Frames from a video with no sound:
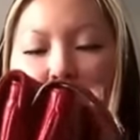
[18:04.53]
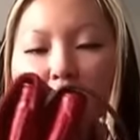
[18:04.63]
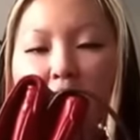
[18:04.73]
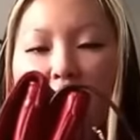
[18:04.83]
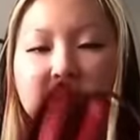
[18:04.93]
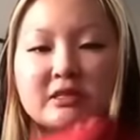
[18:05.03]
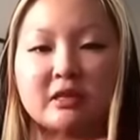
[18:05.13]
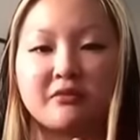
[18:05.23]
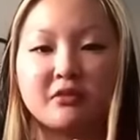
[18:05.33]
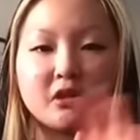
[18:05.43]
When it has
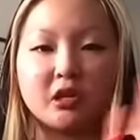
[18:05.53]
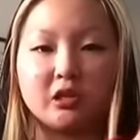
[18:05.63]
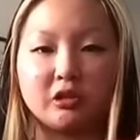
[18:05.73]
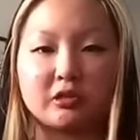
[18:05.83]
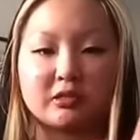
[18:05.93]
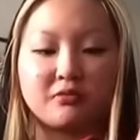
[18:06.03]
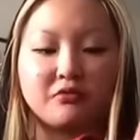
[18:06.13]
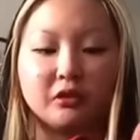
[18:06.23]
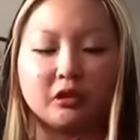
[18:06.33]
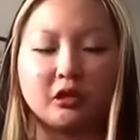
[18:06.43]
stuff in there, it looks
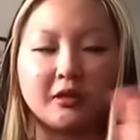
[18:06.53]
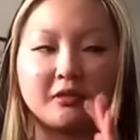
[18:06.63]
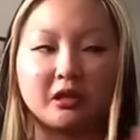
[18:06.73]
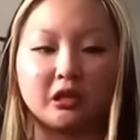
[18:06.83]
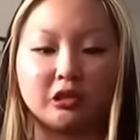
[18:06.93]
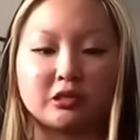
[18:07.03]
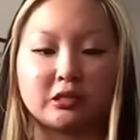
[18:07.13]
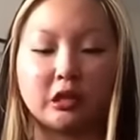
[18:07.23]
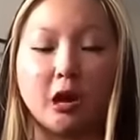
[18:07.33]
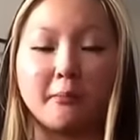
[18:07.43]
fuller, and I think it looks a
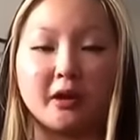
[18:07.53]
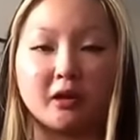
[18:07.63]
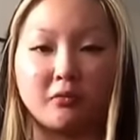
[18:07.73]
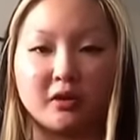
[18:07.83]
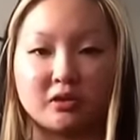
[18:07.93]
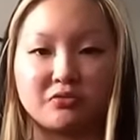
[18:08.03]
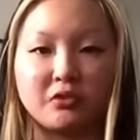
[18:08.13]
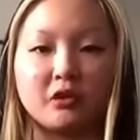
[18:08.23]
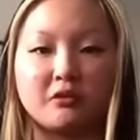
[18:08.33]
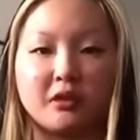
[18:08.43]
lot better when it's
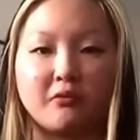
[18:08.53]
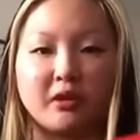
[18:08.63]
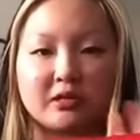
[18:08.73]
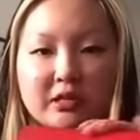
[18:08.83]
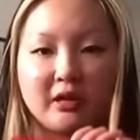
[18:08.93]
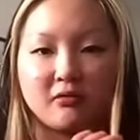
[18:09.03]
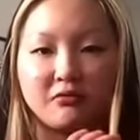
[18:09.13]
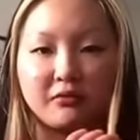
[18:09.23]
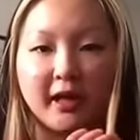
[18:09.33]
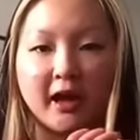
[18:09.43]
fuller than when it's like
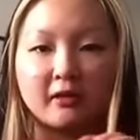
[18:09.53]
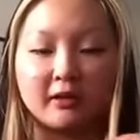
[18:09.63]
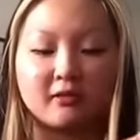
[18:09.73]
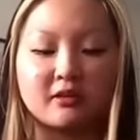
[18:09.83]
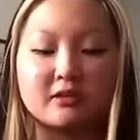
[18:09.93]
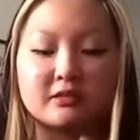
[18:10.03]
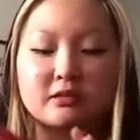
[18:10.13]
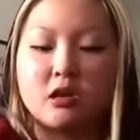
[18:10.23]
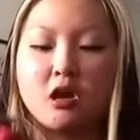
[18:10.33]
flat like this.